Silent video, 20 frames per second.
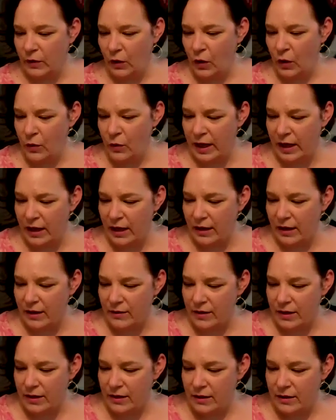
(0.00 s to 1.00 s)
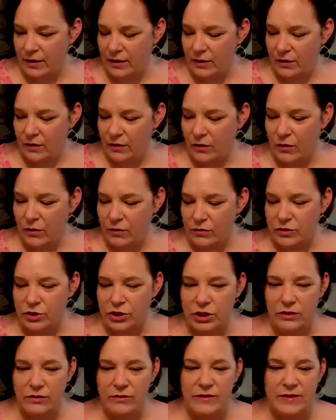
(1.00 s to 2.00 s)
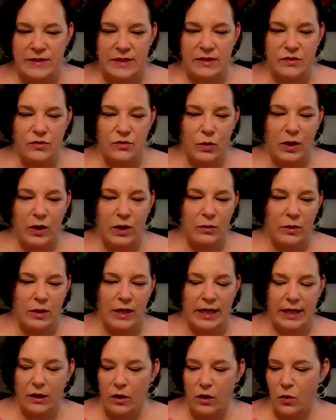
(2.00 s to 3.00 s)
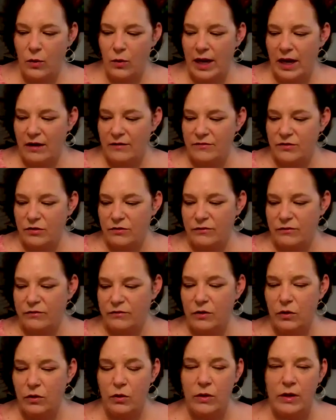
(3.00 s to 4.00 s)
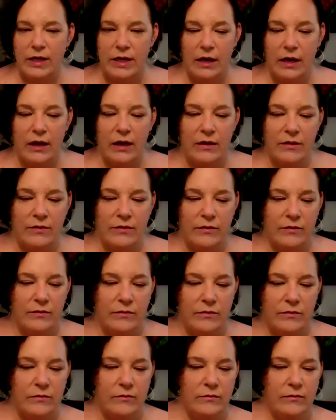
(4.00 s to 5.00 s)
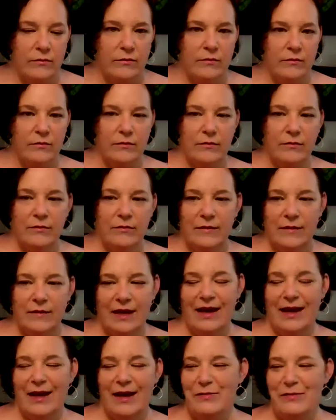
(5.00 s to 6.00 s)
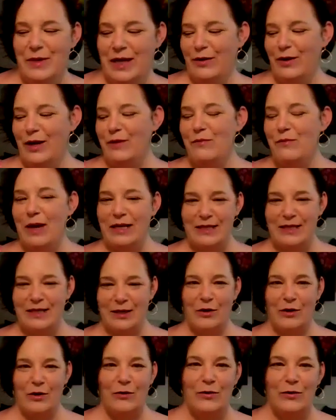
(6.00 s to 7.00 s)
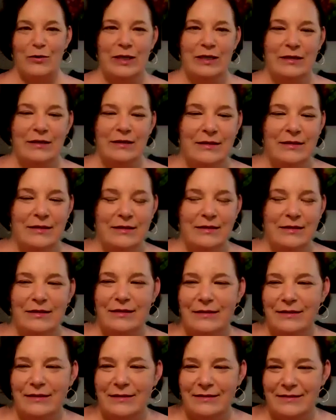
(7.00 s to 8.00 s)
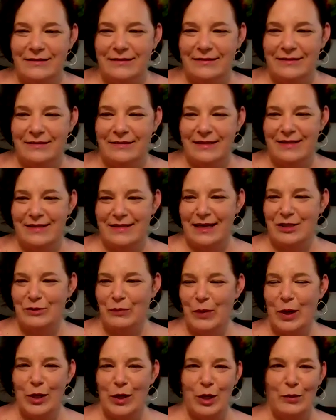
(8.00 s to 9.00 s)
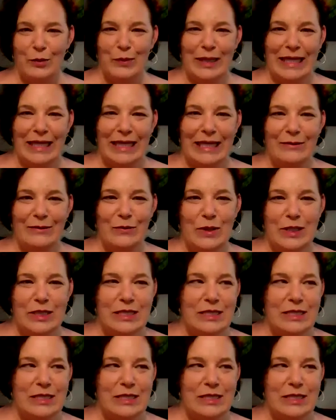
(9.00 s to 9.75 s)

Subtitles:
Okay. Oh, Cheryl says, where will I go after Florida? I'm hearing Mexico. Is that part of your plan?